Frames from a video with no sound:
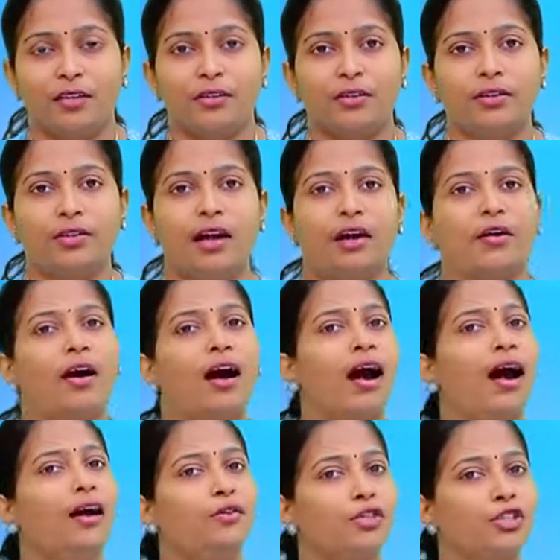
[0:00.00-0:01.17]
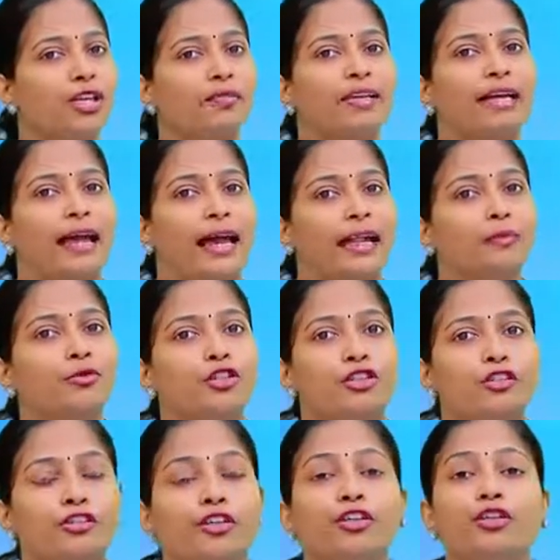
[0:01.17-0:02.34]
So now, how shall we help
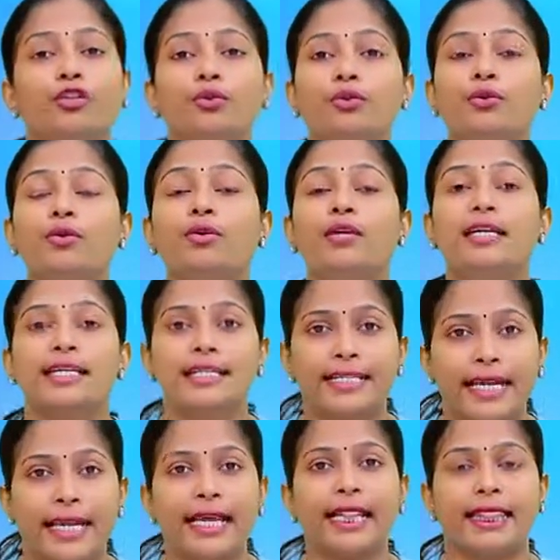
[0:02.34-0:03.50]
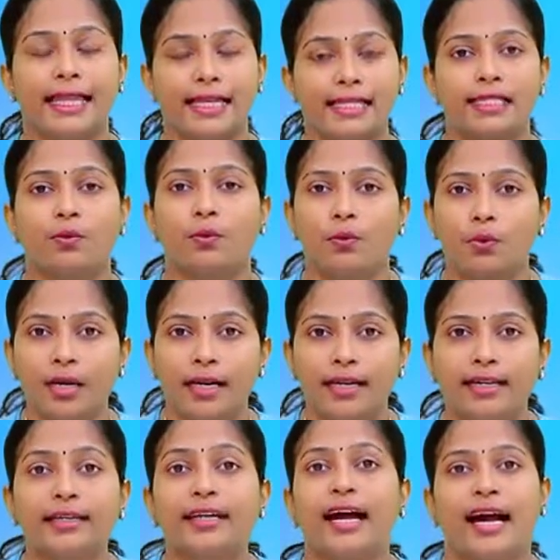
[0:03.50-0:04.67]
children to read this
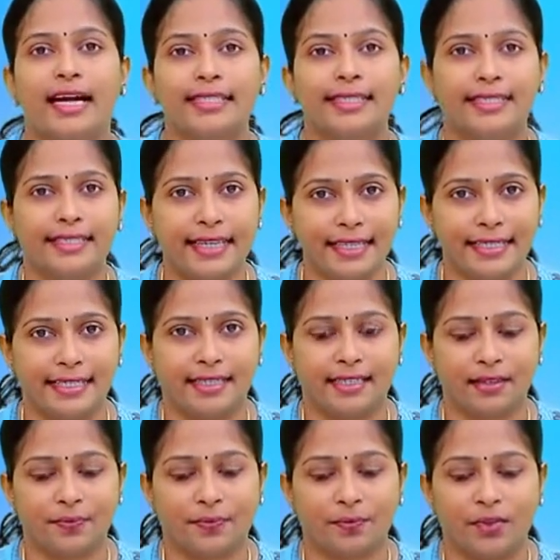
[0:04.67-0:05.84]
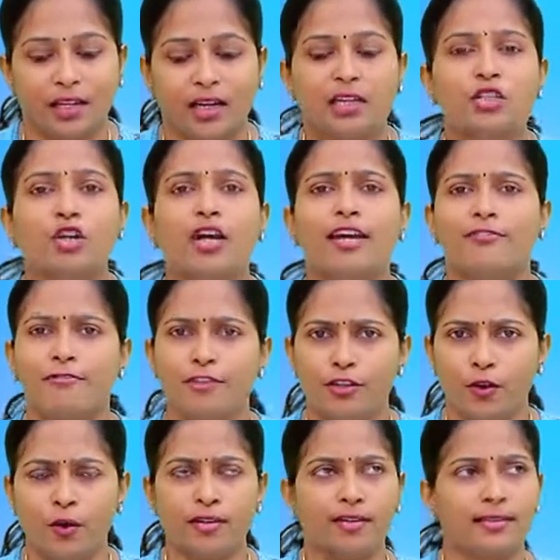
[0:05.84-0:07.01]
word assist? So if you
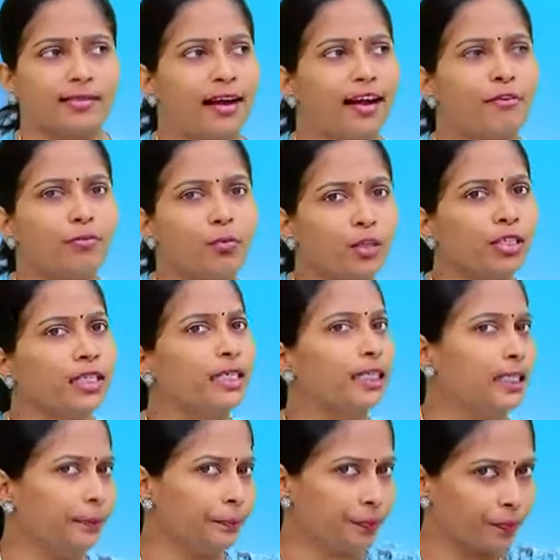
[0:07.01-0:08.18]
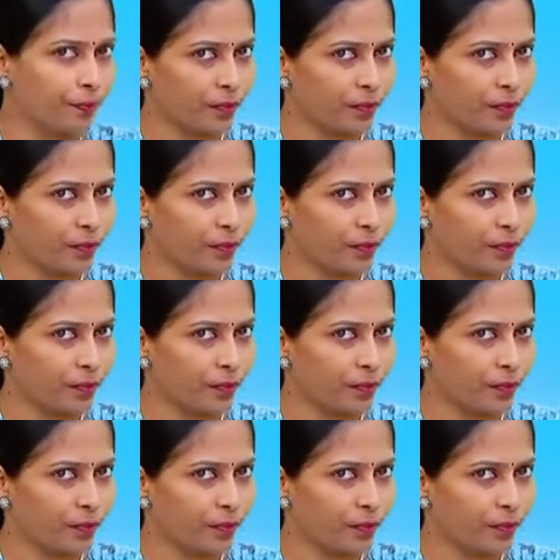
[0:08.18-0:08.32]
notice, I have put a